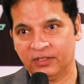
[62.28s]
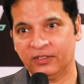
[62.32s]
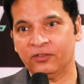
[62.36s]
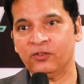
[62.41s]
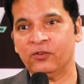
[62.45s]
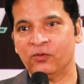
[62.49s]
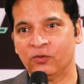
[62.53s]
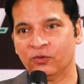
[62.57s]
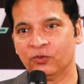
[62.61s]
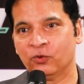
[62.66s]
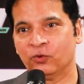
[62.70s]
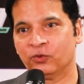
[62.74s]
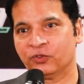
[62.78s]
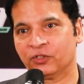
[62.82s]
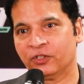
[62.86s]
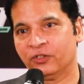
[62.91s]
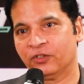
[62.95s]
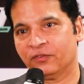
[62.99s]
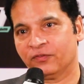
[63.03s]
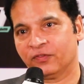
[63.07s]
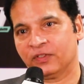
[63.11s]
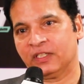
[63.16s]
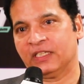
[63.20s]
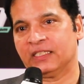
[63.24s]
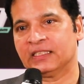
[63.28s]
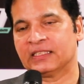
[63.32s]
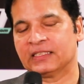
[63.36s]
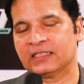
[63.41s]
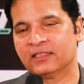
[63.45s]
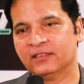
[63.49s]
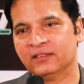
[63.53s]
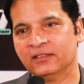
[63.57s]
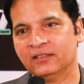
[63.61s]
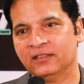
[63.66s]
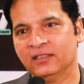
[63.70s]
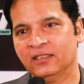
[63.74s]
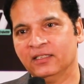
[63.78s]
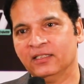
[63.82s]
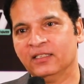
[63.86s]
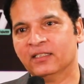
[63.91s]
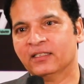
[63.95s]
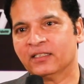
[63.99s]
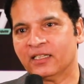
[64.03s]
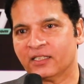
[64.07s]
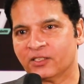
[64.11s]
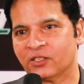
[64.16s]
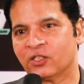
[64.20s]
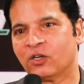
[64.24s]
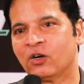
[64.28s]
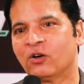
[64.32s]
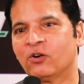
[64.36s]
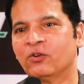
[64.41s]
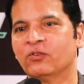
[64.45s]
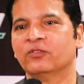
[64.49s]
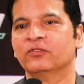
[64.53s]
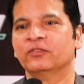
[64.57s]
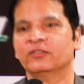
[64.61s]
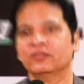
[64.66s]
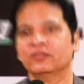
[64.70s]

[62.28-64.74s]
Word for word: you know, those kind of things. That's how.